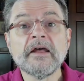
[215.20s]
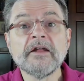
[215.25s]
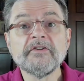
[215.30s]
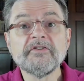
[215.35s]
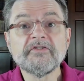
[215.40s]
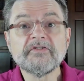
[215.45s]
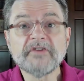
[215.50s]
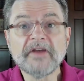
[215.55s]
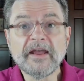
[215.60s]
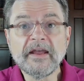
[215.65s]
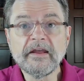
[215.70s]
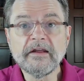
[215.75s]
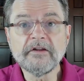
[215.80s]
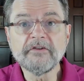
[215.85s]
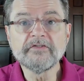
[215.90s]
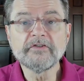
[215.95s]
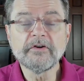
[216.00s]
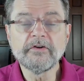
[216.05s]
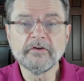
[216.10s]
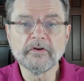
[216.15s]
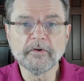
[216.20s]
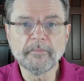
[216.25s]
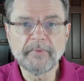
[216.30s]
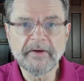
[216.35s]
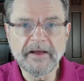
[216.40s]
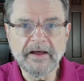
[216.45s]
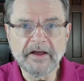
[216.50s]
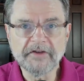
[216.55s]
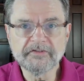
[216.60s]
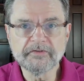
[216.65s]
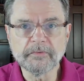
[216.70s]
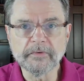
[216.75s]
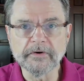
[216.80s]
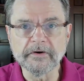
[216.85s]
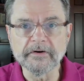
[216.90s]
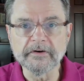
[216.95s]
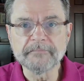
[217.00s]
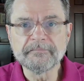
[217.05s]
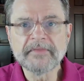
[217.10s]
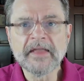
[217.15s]
change your
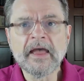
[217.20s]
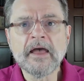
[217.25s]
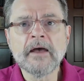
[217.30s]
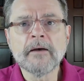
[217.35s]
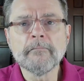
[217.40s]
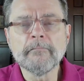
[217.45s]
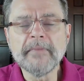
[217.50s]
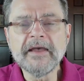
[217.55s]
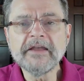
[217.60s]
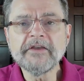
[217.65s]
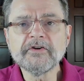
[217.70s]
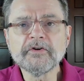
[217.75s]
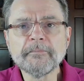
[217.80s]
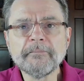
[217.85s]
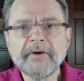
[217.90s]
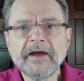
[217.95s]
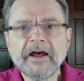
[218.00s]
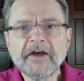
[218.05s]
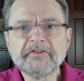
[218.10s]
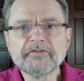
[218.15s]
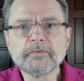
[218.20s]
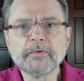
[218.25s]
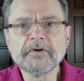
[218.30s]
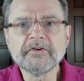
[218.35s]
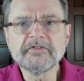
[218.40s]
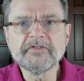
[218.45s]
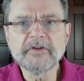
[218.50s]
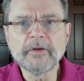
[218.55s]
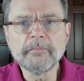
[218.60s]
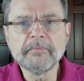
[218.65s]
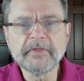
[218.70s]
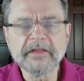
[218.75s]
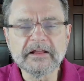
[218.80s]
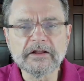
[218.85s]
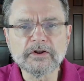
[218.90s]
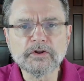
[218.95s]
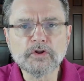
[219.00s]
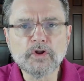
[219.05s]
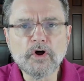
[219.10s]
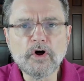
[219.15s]
password. Make your password
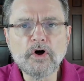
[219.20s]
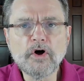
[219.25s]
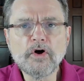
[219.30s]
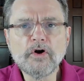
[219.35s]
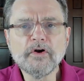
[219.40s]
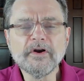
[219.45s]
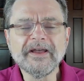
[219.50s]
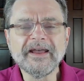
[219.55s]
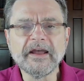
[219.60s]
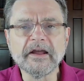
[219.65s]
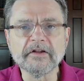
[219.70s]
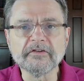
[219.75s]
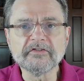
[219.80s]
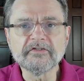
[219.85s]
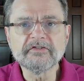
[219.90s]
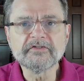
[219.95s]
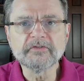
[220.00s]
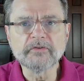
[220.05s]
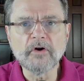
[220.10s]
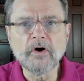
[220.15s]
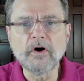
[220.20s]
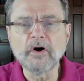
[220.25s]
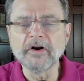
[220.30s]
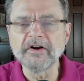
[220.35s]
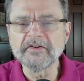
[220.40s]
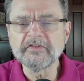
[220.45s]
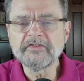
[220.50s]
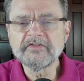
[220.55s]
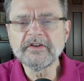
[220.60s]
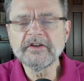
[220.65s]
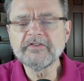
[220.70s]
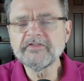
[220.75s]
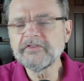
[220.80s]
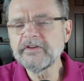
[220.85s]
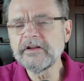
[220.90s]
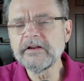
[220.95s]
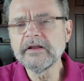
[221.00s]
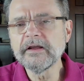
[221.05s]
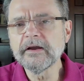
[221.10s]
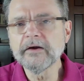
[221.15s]
something long and strong,
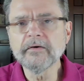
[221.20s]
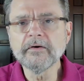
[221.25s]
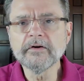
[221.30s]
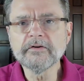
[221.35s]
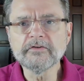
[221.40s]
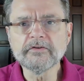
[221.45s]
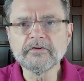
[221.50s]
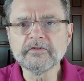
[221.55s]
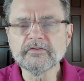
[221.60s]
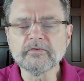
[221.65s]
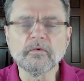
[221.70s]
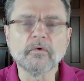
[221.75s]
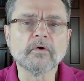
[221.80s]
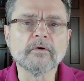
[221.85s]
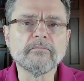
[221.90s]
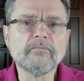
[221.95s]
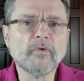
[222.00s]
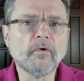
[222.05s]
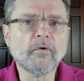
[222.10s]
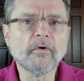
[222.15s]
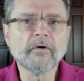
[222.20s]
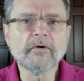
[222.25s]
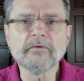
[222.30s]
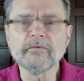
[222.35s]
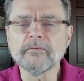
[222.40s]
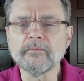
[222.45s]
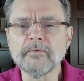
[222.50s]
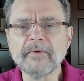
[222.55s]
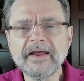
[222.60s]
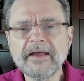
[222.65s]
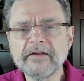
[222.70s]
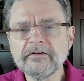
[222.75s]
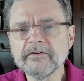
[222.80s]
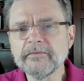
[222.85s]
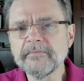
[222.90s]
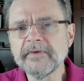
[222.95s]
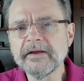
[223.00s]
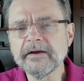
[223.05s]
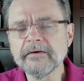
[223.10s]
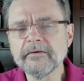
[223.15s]
sixteen characters or more,
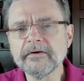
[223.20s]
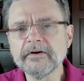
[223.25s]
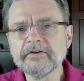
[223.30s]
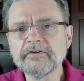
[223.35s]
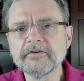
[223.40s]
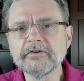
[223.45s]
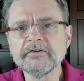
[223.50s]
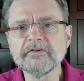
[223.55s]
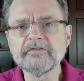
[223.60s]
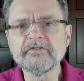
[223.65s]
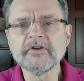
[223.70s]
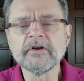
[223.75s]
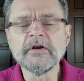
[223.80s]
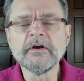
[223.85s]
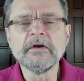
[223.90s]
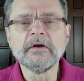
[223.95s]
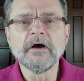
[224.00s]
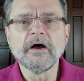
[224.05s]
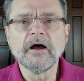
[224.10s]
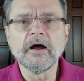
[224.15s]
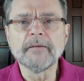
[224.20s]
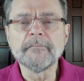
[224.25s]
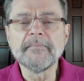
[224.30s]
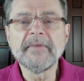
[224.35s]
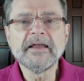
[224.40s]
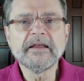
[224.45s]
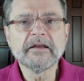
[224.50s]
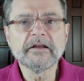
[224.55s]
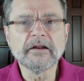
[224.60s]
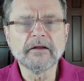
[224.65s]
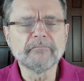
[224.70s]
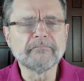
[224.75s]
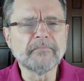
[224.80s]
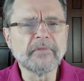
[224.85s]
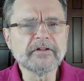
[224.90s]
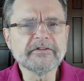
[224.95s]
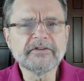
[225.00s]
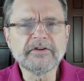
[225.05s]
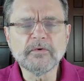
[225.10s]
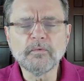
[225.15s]
random characters. Uh, make it
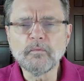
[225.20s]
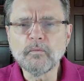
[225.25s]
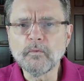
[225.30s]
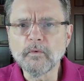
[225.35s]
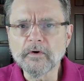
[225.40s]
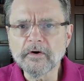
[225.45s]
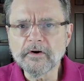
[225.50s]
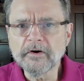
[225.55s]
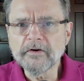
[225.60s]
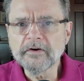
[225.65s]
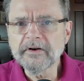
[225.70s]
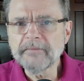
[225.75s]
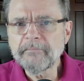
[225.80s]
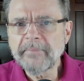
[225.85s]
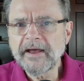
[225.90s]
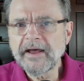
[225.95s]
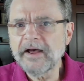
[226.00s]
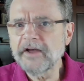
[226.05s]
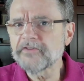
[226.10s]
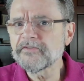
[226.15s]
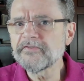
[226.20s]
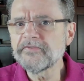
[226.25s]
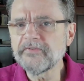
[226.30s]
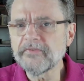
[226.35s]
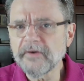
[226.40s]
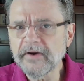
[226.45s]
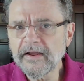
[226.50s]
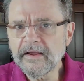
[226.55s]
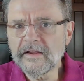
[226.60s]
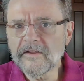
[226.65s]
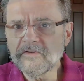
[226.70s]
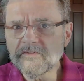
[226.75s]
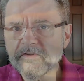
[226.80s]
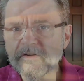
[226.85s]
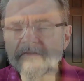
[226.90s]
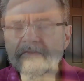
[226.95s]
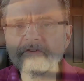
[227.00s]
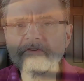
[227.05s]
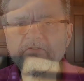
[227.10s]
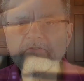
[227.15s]
multi-word pass phrase if the